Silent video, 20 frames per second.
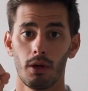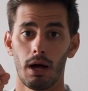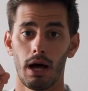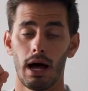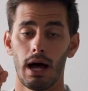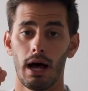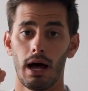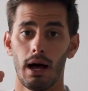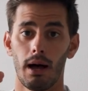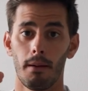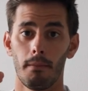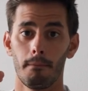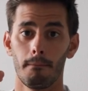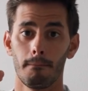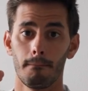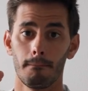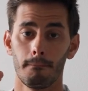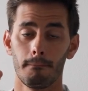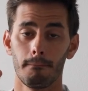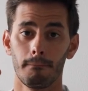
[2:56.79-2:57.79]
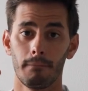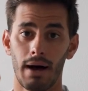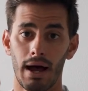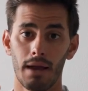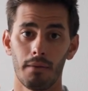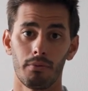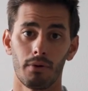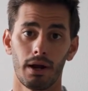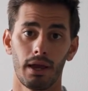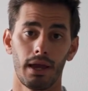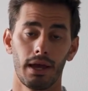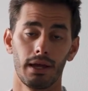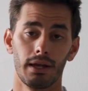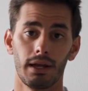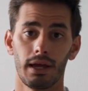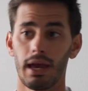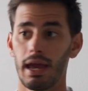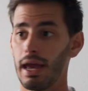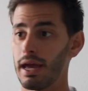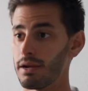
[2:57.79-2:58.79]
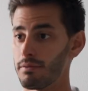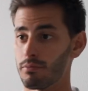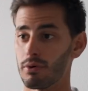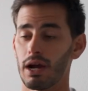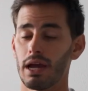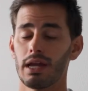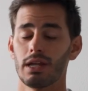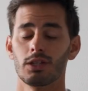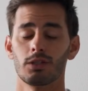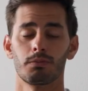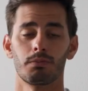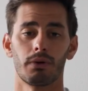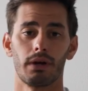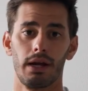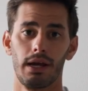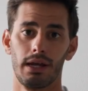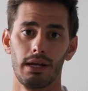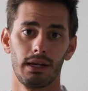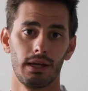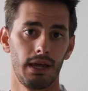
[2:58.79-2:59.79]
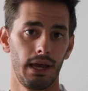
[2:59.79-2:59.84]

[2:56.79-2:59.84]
my brand and Brian's brand,